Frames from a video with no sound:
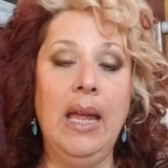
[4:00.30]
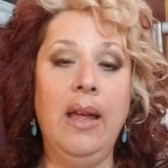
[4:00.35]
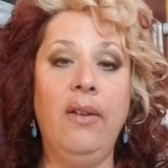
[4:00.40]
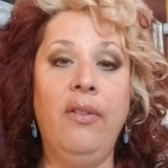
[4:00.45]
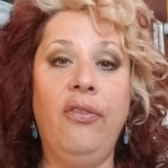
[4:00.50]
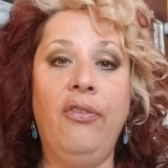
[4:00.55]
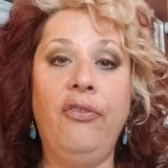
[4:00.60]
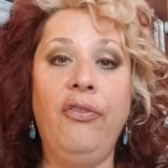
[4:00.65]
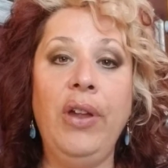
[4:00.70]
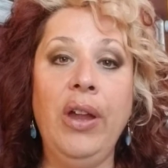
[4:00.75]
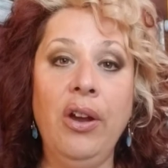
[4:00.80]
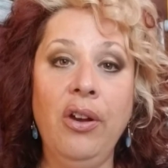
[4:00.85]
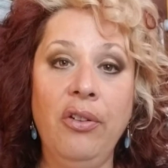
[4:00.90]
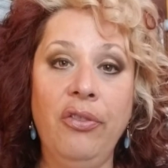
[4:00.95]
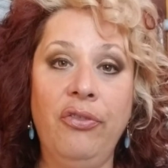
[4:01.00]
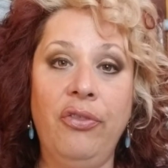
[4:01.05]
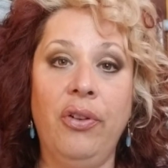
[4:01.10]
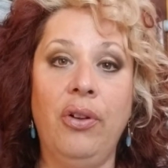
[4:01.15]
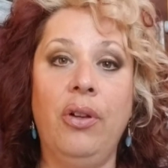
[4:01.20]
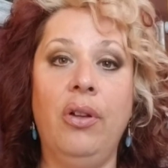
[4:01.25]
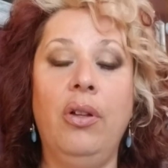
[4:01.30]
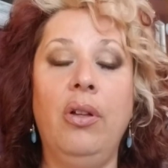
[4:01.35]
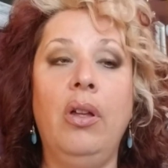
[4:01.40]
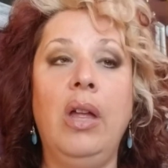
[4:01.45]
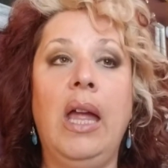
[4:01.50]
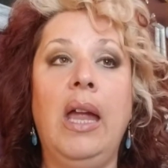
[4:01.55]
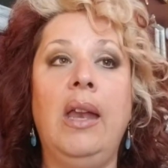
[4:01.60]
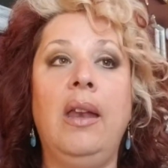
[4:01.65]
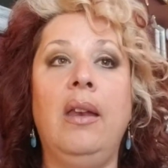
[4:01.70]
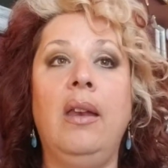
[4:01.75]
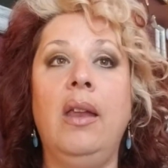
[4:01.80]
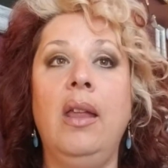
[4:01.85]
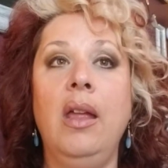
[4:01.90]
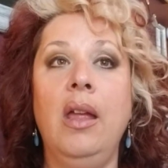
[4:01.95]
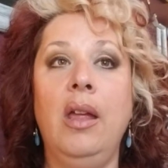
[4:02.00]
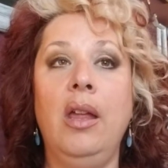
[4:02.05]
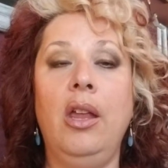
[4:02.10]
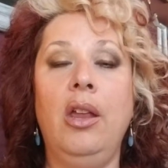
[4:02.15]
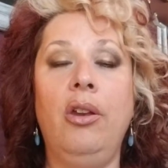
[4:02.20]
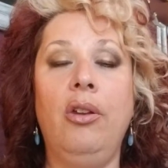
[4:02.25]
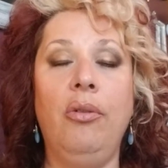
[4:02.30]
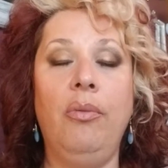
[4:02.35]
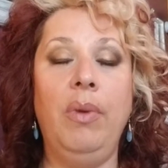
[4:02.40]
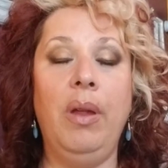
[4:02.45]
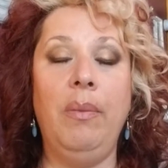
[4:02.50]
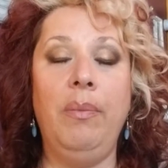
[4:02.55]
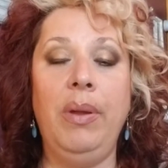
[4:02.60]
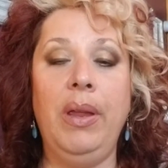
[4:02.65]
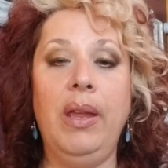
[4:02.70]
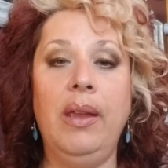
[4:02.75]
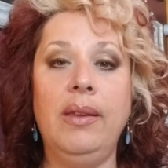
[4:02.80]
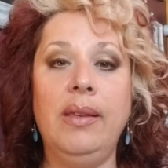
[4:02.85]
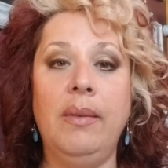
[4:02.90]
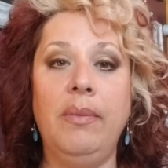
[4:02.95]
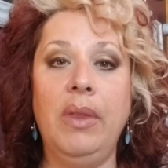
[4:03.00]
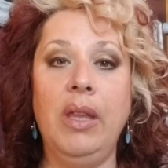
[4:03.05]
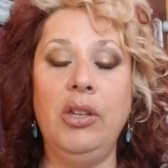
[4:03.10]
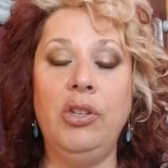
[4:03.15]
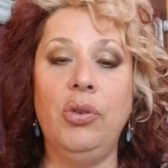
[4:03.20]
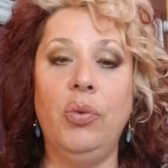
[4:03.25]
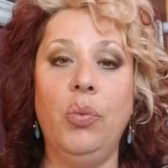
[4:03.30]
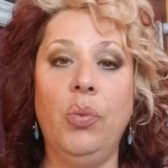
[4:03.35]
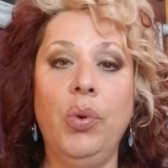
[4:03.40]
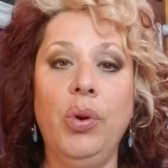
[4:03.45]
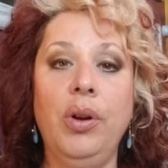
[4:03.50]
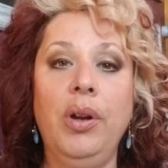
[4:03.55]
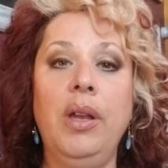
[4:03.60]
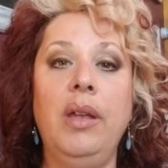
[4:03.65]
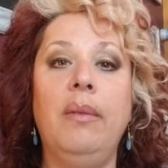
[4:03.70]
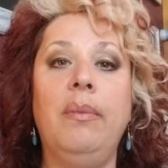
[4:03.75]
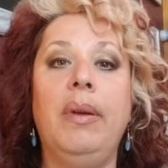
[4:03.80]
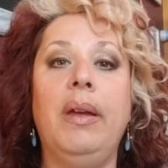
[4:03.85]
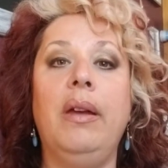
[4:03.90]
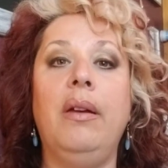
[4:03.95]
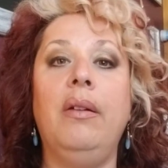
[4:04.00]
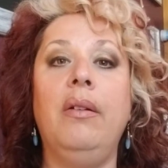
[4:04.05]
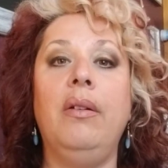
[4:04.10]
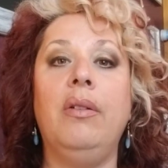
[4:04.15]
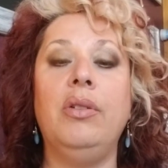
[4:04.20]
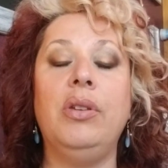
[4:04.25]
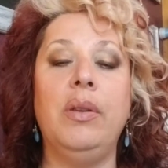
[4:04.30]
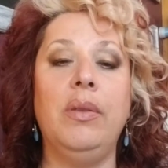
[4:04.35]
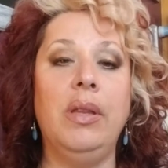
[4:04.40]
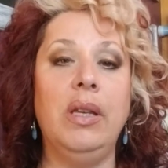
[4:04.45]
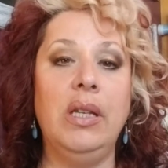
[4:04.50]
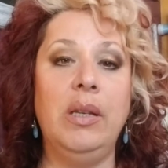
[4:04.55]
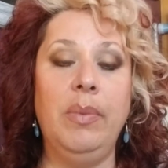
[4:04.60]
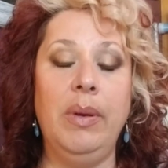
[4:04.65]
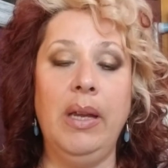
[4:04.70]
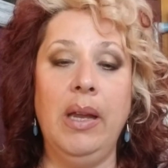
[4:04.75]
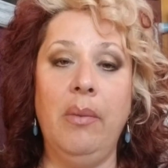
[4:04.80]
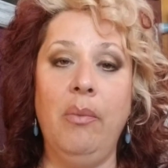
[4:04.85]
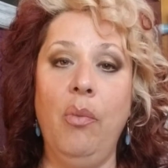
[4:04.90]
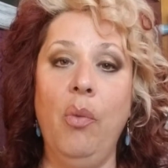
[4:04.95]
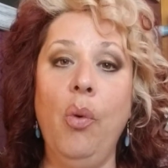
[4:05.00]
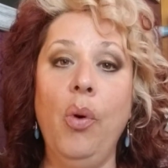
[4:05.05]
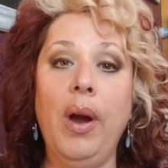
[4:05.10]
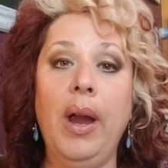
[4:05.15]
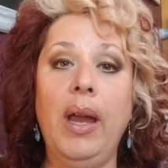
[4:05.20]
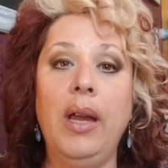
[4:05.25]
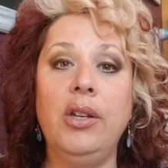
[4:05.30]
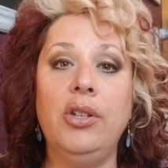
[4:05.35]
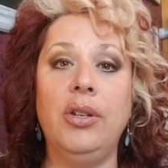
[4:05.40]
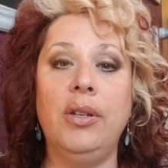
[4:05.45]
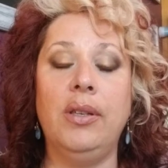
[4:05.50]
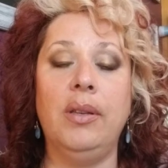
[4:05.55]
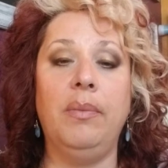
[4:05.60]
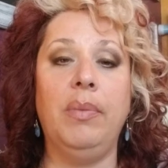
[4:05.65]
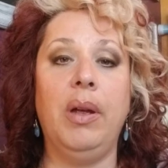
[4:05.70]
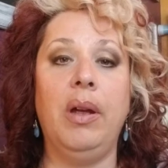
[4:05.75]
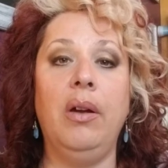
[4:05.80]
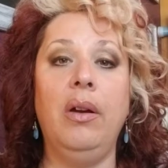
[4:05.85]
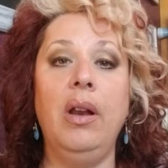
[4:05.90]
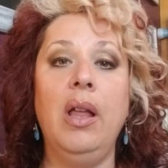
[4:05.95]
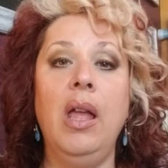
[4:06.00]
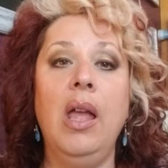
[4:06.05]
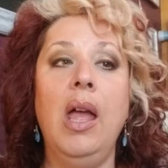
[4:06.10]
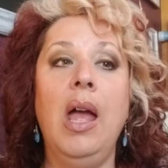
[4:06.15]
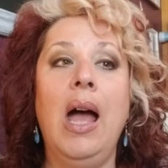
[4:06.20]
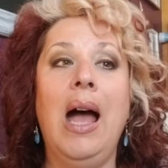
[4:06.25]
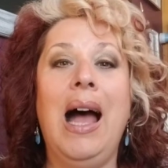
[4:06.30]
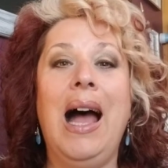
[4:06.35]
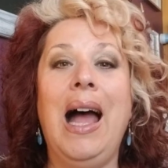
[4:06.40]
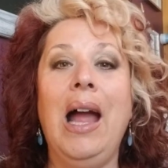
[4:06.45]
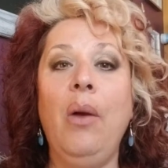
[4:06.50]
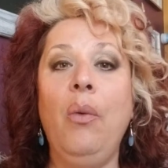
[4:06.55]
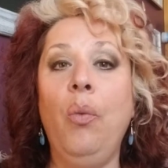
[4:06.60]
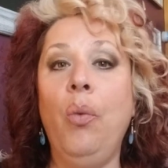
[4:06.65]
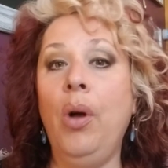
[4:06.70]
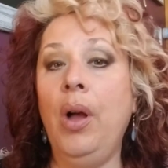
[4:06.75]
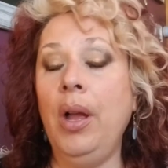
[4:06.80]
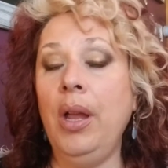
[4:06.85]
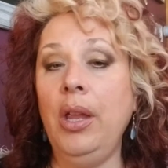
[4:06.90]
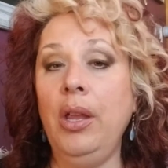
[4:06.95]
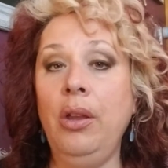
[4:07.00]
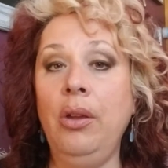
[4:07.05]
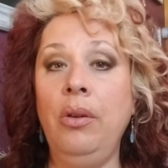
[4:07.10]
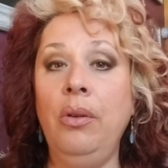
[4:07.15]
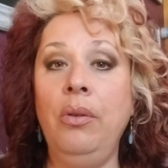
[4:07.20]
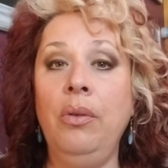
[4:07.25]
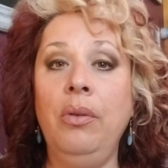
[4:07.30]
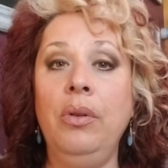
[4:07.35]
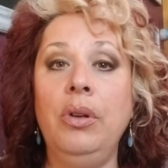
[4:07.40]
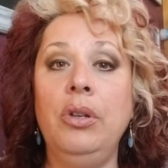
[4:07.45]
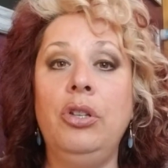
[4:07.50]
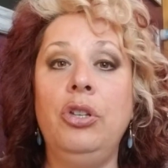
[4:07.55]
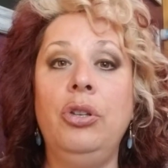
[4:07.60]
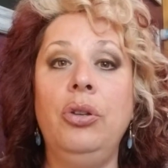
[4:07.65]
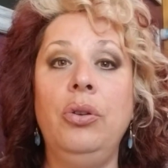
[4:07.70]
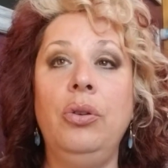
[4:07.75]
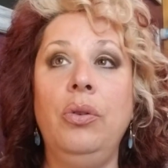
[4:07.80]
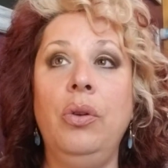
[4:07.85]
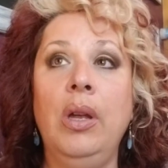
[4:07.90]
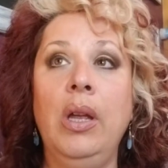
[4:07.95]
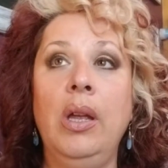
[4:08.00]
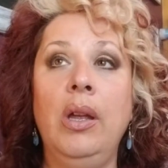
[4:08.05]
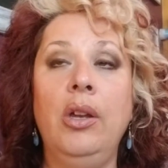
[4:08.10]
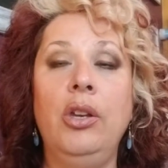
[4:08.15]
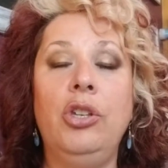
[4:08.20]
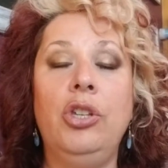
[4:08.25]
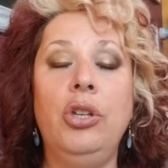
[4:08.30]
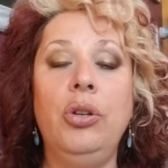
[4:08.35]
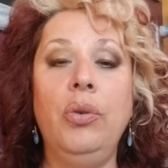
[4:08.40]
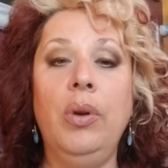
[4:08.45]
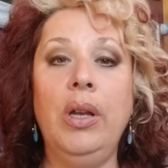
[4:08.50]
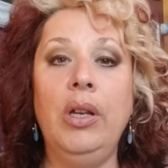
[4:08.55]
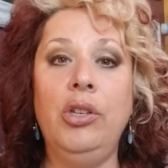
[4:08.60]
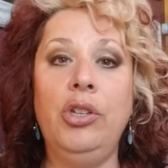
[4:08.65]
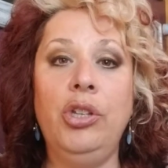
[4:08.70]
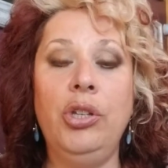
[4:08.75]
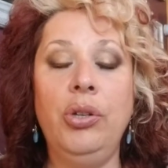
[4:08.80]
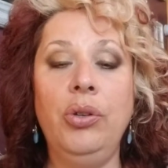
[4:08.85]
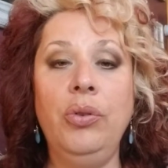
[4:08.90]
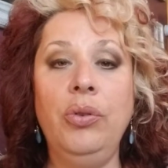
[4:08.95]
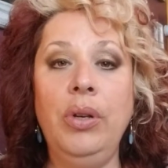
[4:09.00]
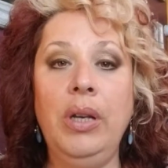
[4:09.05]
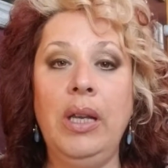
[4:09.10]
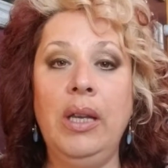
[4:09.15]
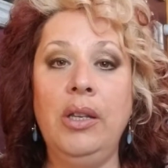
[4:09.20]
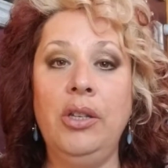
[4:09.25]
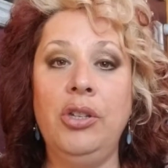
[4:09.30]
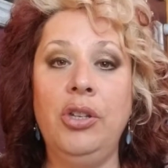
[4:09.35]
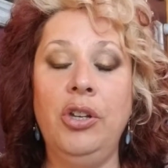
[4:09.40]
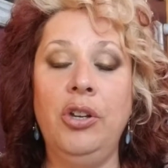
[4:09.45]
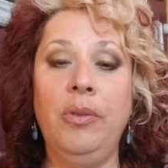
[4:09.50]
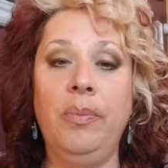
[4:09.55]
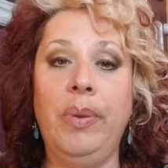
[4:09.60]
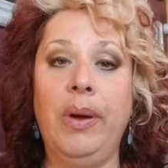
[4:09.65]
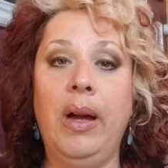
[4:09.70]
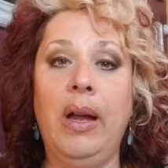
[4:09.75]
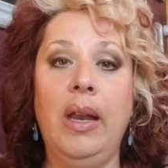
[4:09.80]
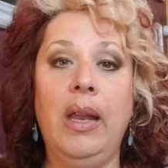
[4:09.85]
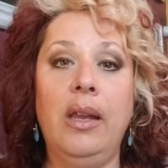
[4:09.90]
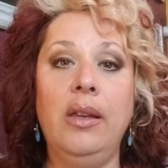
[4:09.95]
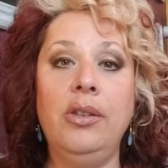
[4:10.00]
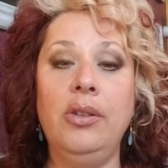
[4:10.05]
fearful and, it being something to worry about or something to become more anxious about, I want you to do a tune into your body.